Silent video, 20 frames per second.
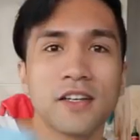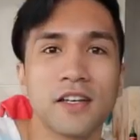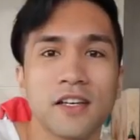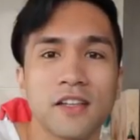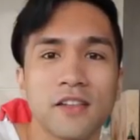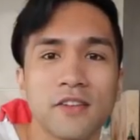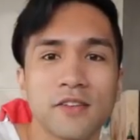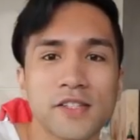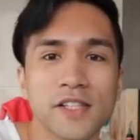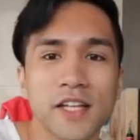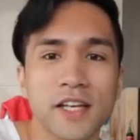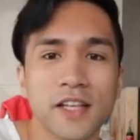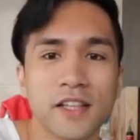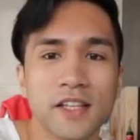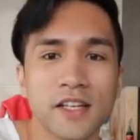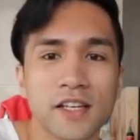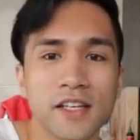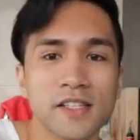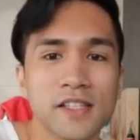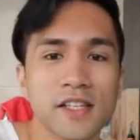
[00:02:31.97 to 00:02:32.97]
It looks like
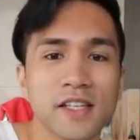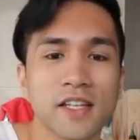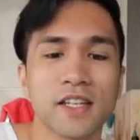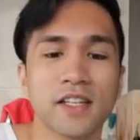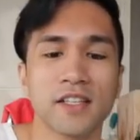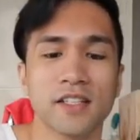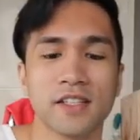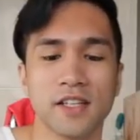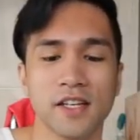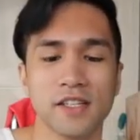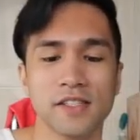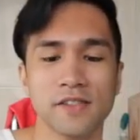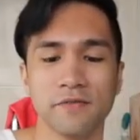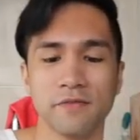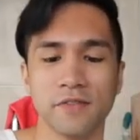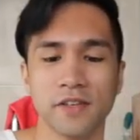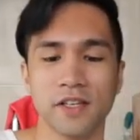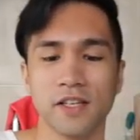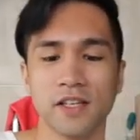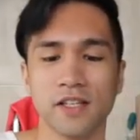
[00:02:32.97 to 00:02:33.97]
this. It doesn't
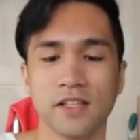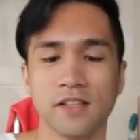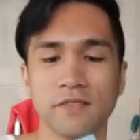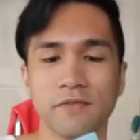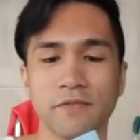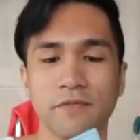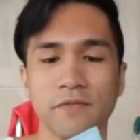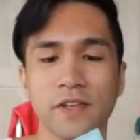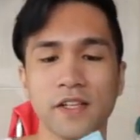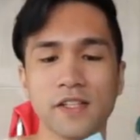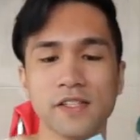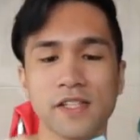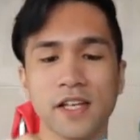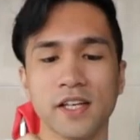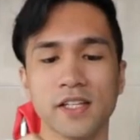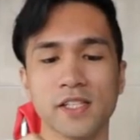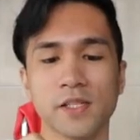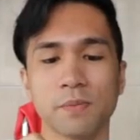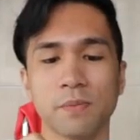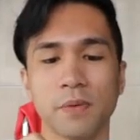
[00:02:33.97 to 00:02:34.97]
feel, it feels
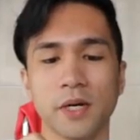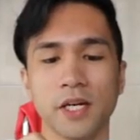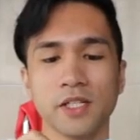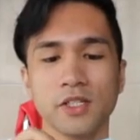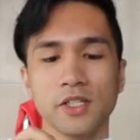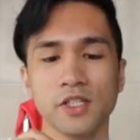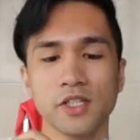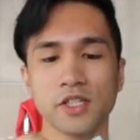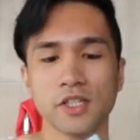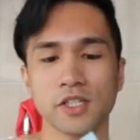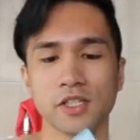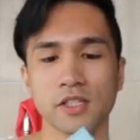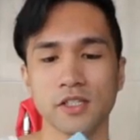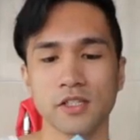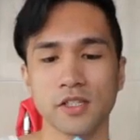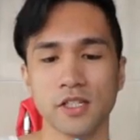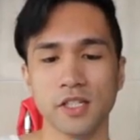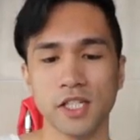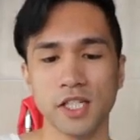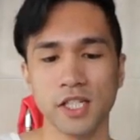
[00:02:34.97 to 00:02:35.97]
like a
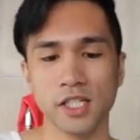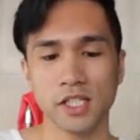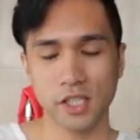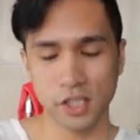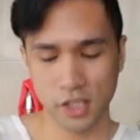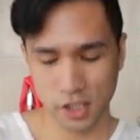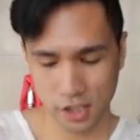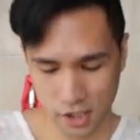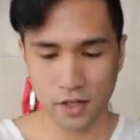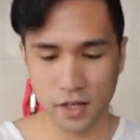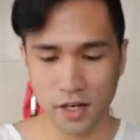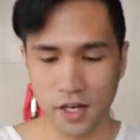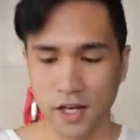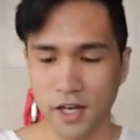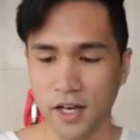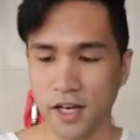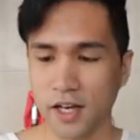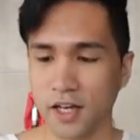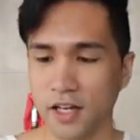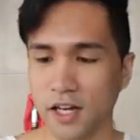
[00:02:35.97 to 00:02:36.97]
sponge-ish.
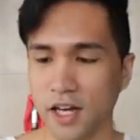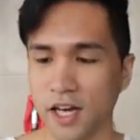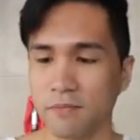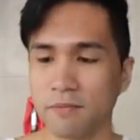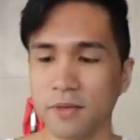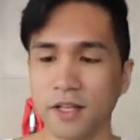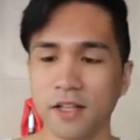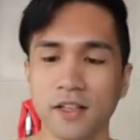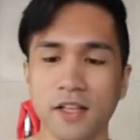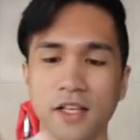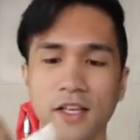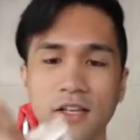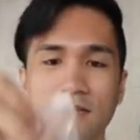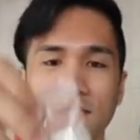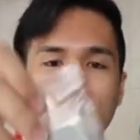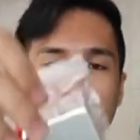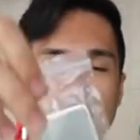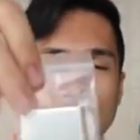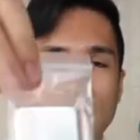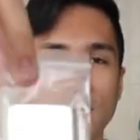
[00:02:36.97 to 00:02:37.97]
And I
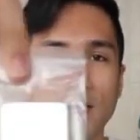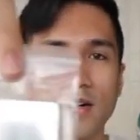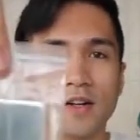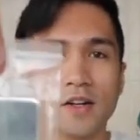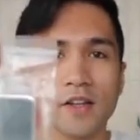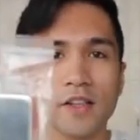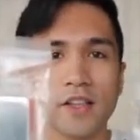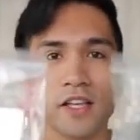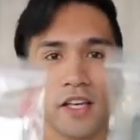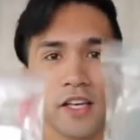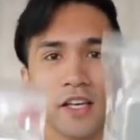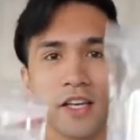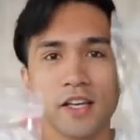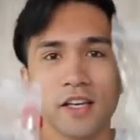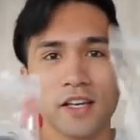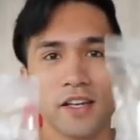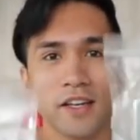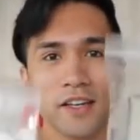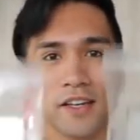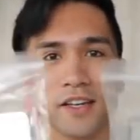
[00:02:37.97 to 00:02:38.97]
believe these are
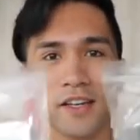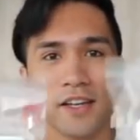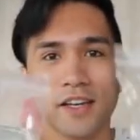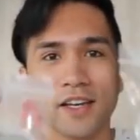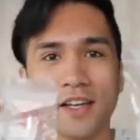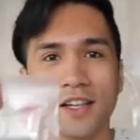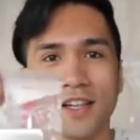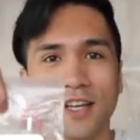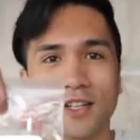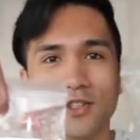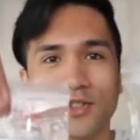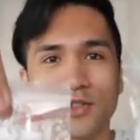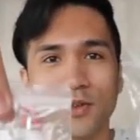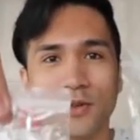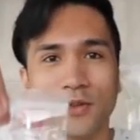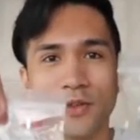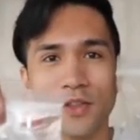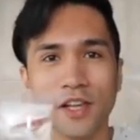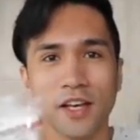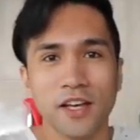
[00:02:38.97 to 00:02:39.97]
the
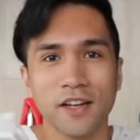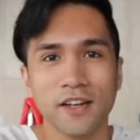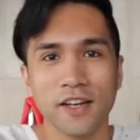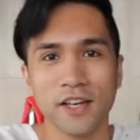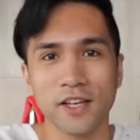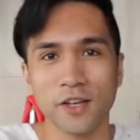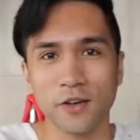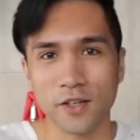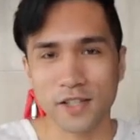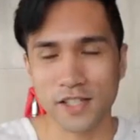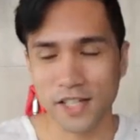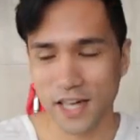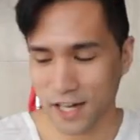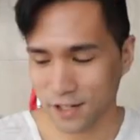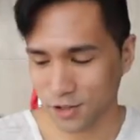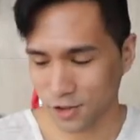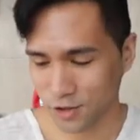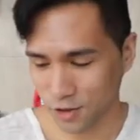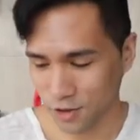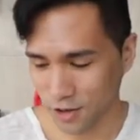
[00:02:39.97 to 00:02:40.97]
electrode thing that you
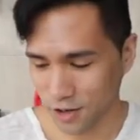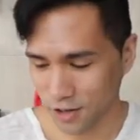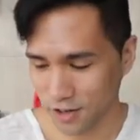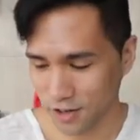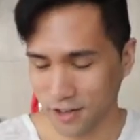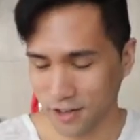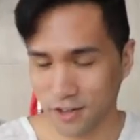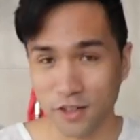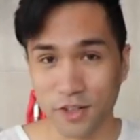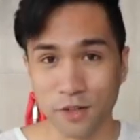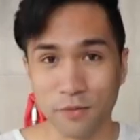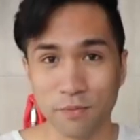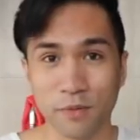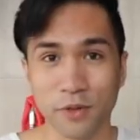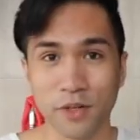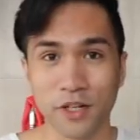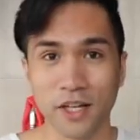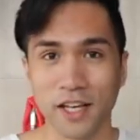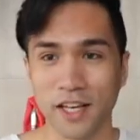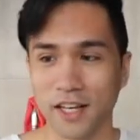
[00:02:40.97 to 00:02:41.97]
attach, you
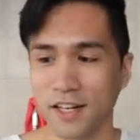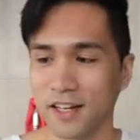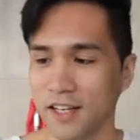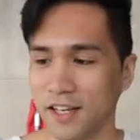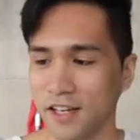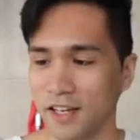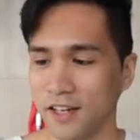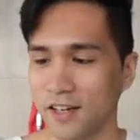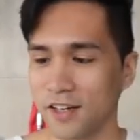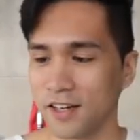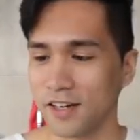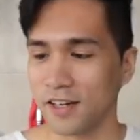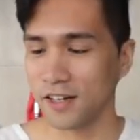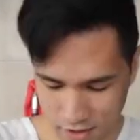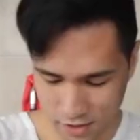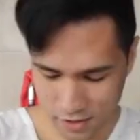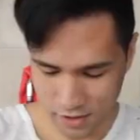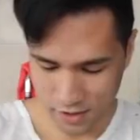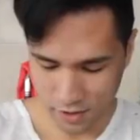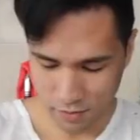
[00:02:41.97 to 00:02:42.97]
put in
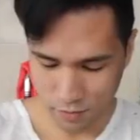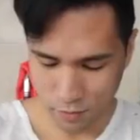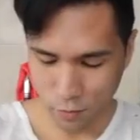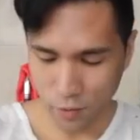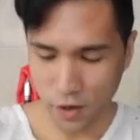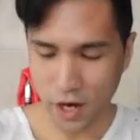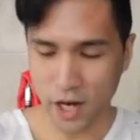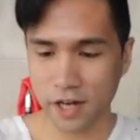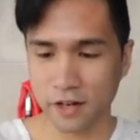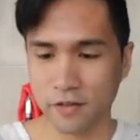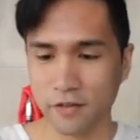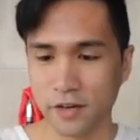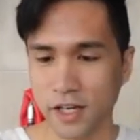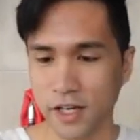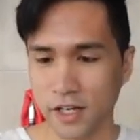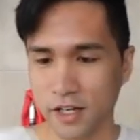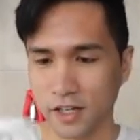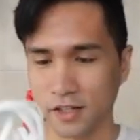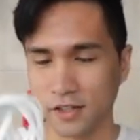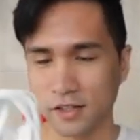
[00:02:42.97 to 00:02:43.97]
here. Some
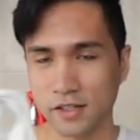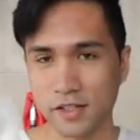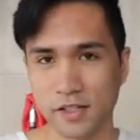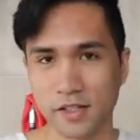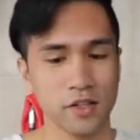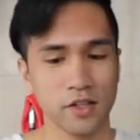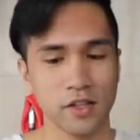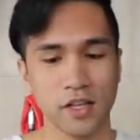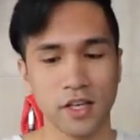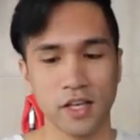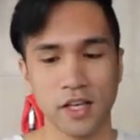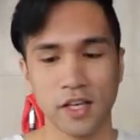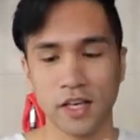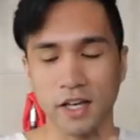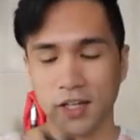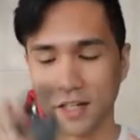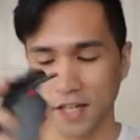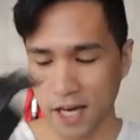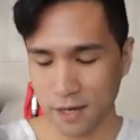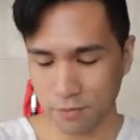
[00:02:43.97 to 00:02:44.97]
wirings, the
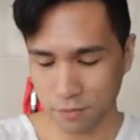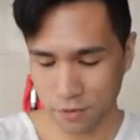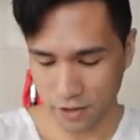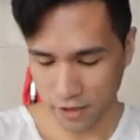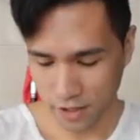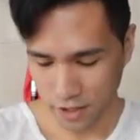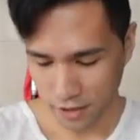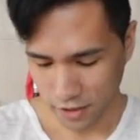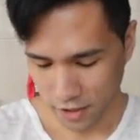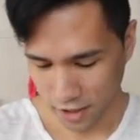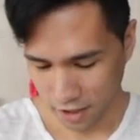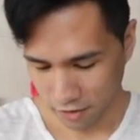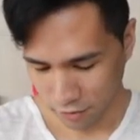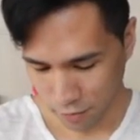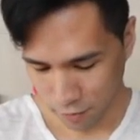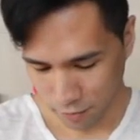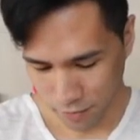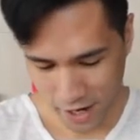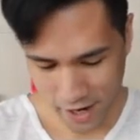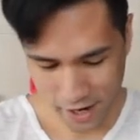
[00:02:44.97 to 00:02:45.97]
adapter, I think,
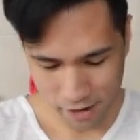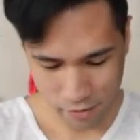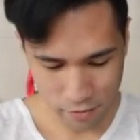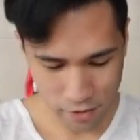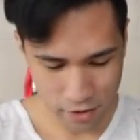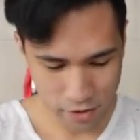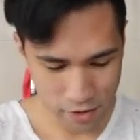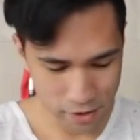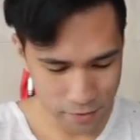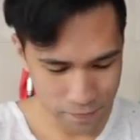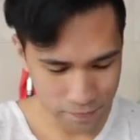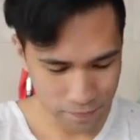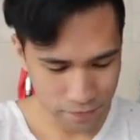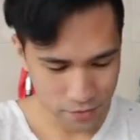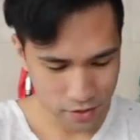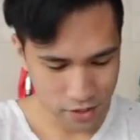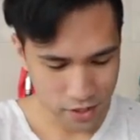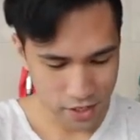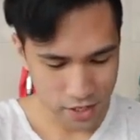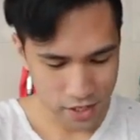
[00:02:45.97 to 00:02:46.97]
for power,
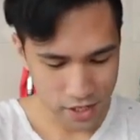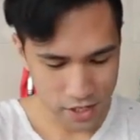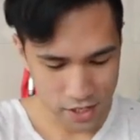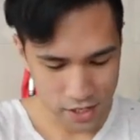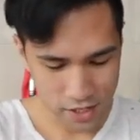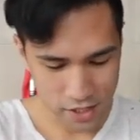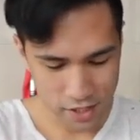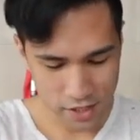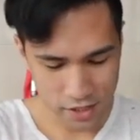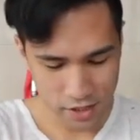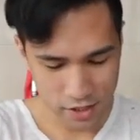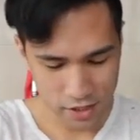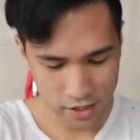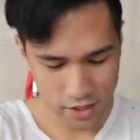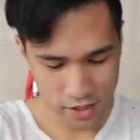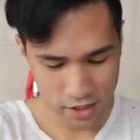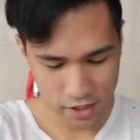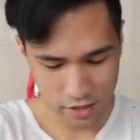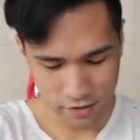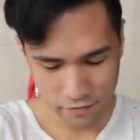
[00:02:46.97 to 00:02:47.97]
and
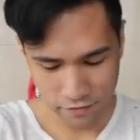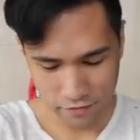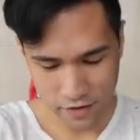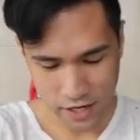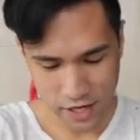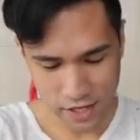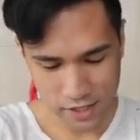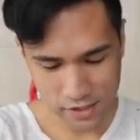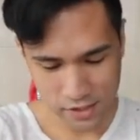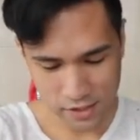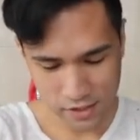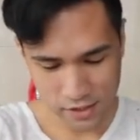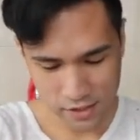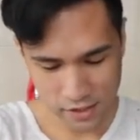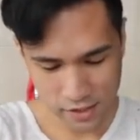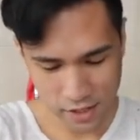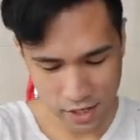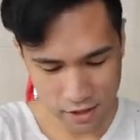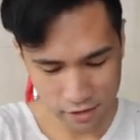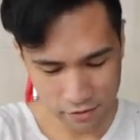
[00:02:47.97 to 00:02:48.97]
the device
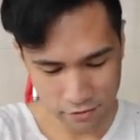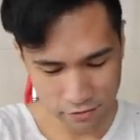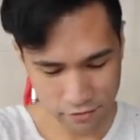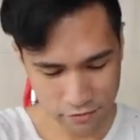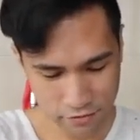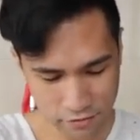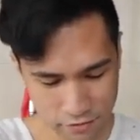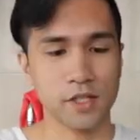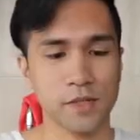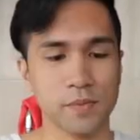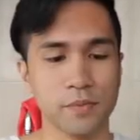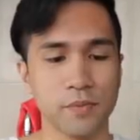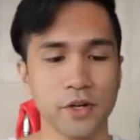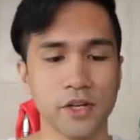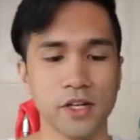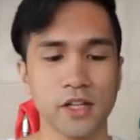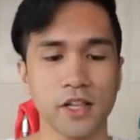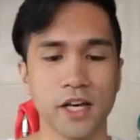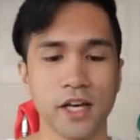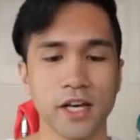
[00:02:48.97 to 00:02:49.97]
itself. It's
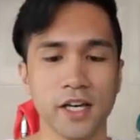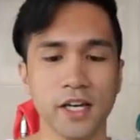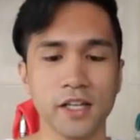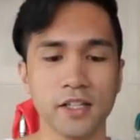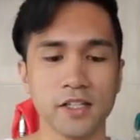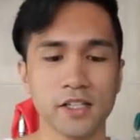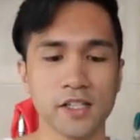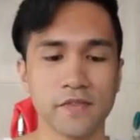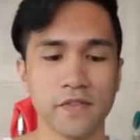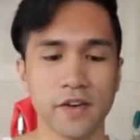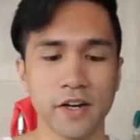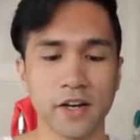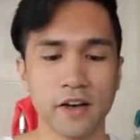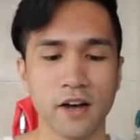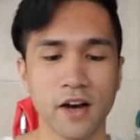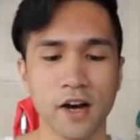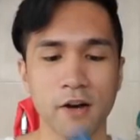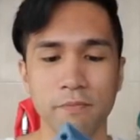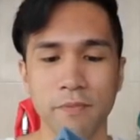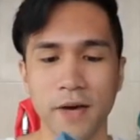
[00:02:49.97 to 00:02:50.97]
pretty light, it's very
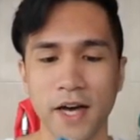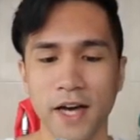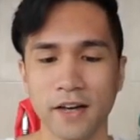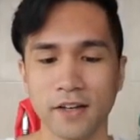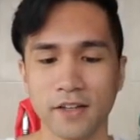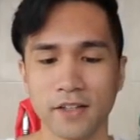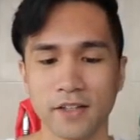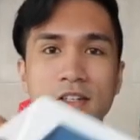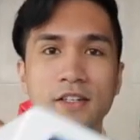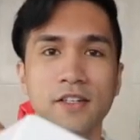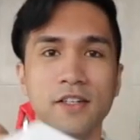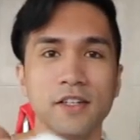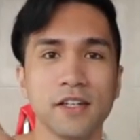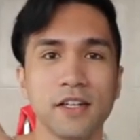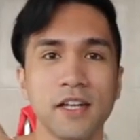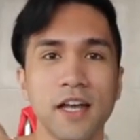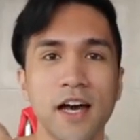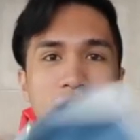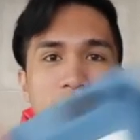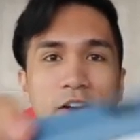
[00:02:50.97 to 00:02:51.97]
compact.
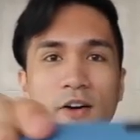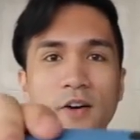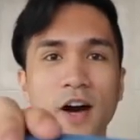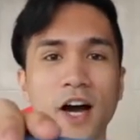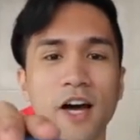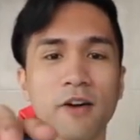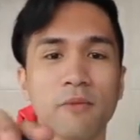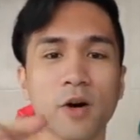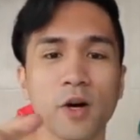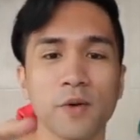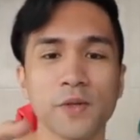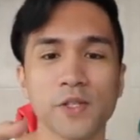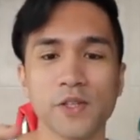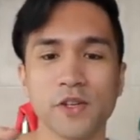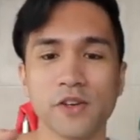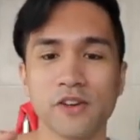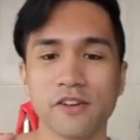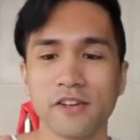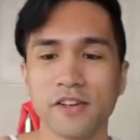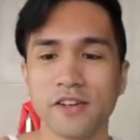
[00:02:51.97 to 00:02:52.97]
Now, I'm always
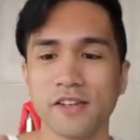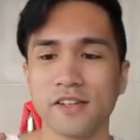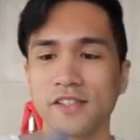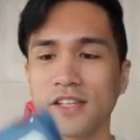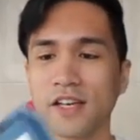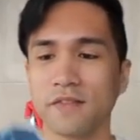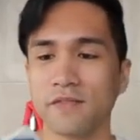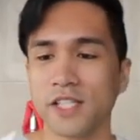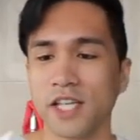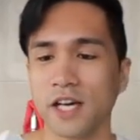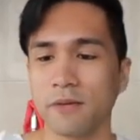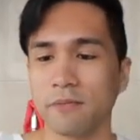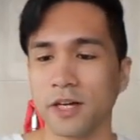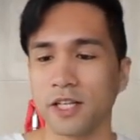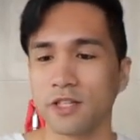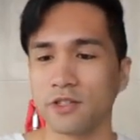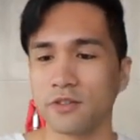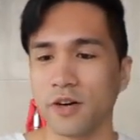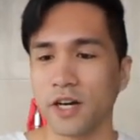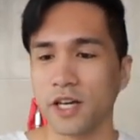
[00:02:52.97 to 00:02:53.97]
curious every time
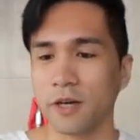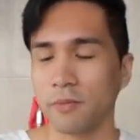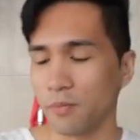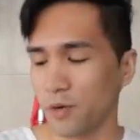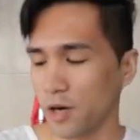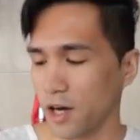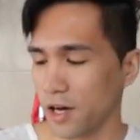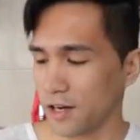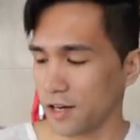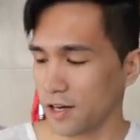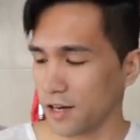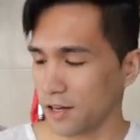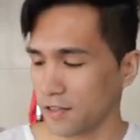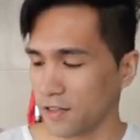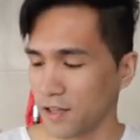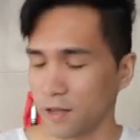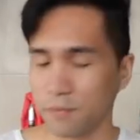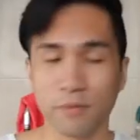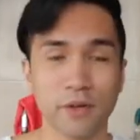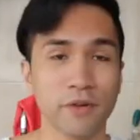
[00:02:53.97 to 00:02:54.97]
I try a product
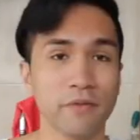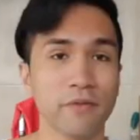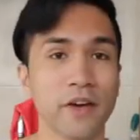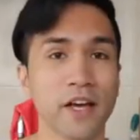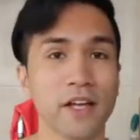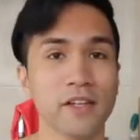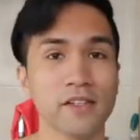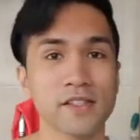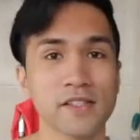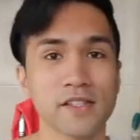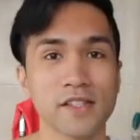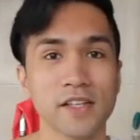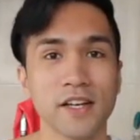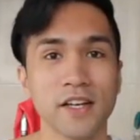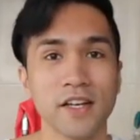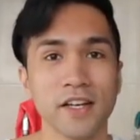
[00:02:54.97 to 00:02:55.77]
that prevents